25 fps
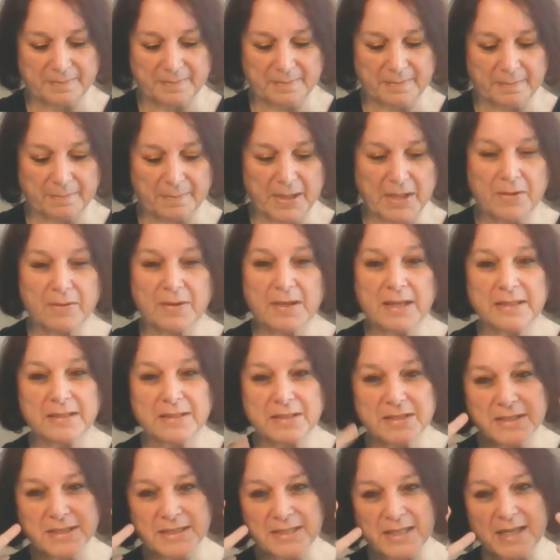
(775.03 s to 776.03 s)
But you
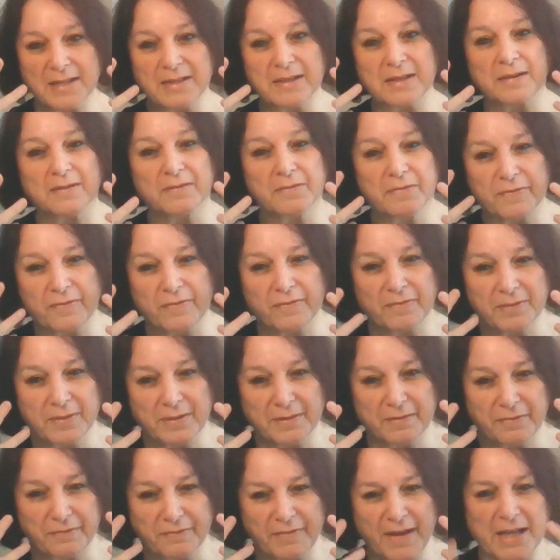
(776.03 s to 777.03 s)
can see the
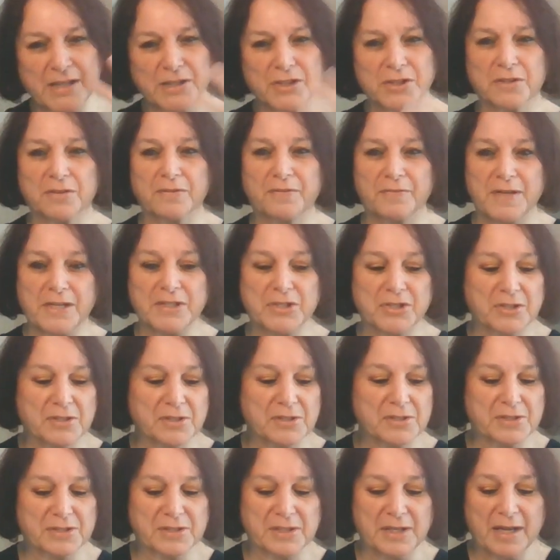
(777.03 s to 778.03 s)
facial
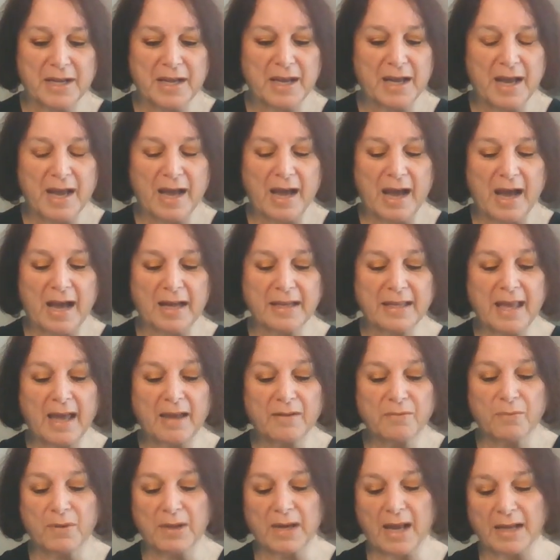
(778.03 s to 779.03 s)
features.
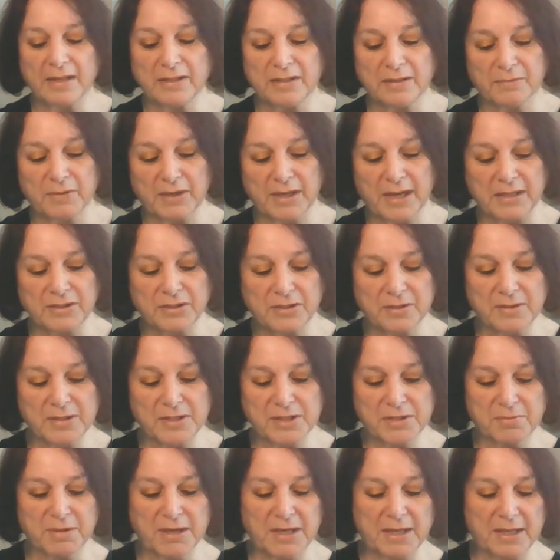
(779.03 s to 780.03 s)
Again, when I do
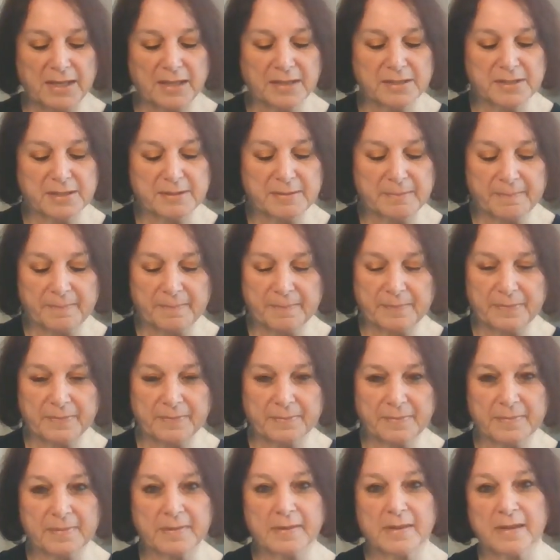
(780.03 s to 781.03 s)
these readings,
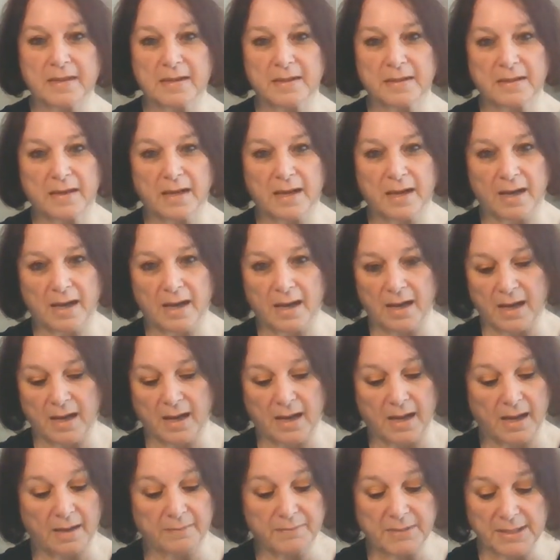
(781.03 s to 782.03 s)

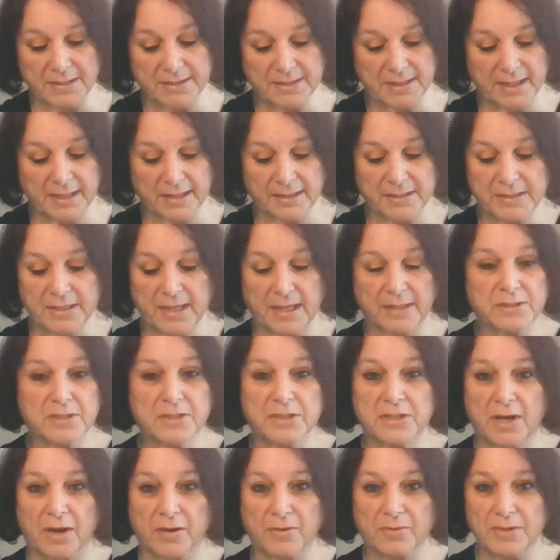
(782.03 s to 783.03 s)
I'm not saying it's set in
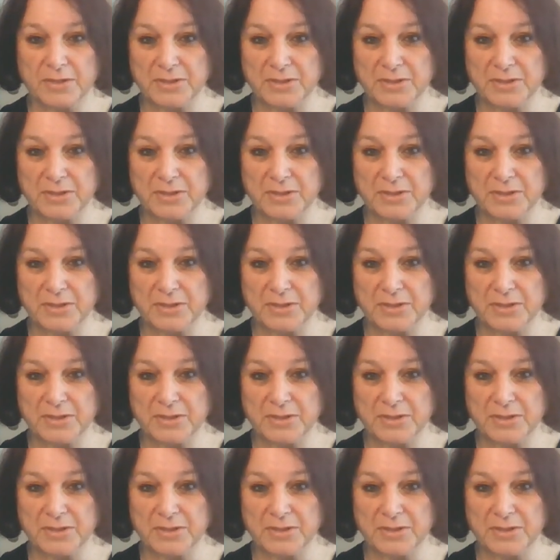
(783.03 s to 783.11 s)
stone.